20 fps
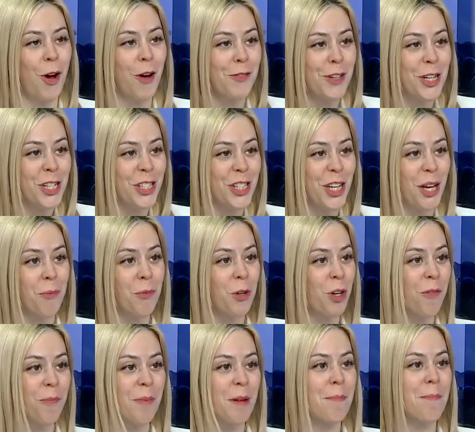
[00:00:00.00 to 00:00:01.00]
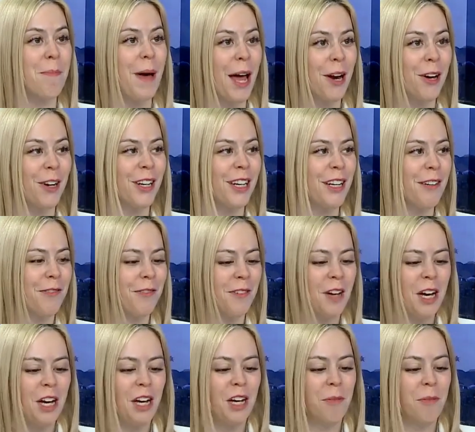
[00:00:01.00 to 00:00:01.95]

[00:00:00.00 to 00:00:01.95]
Obviously, it would have been better if